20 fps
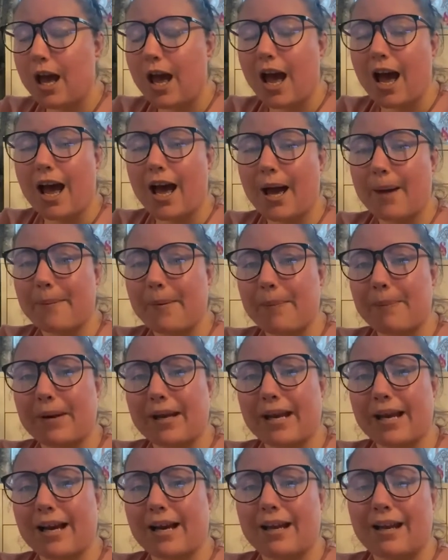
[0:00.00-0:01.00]
But
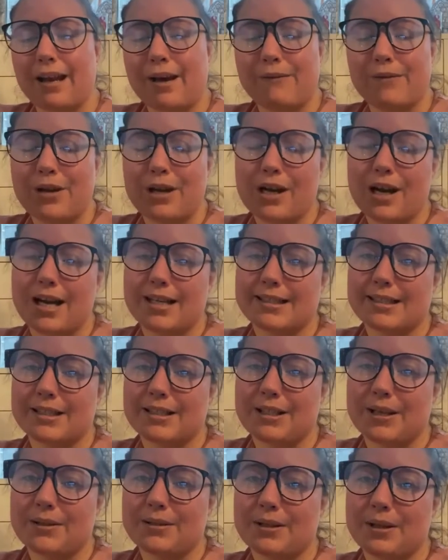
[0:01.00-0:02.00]
yeah, I love you guys
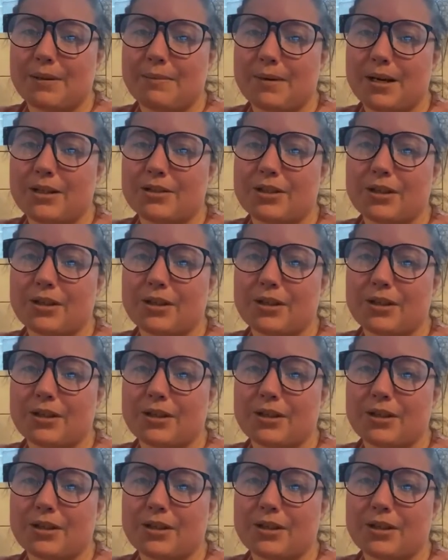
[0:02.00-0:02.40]
so, so much.